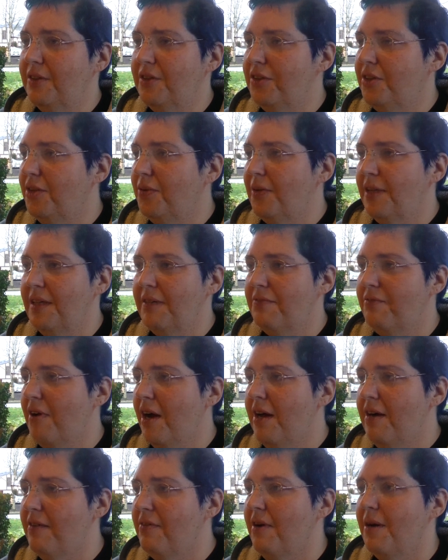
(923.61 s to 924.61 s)
doing in
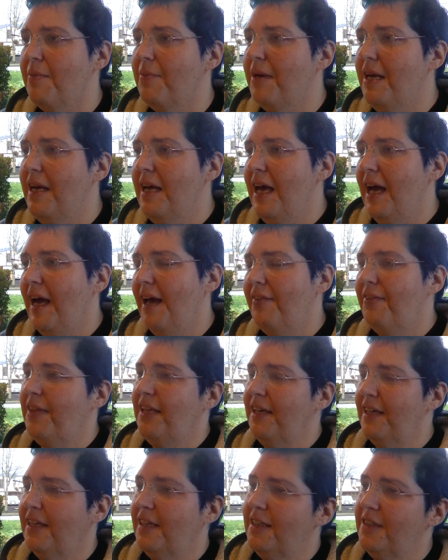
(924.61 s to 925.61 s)
front of them and
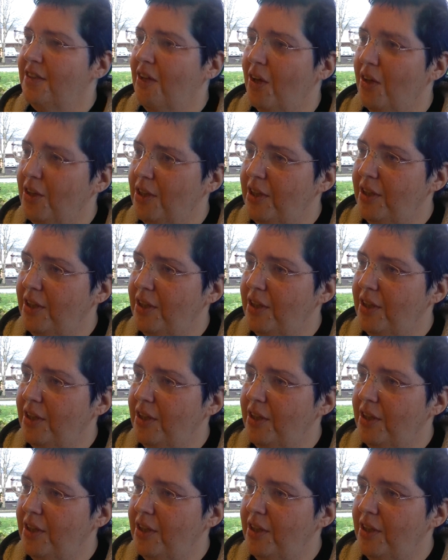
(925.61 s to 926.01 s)
thinking it's all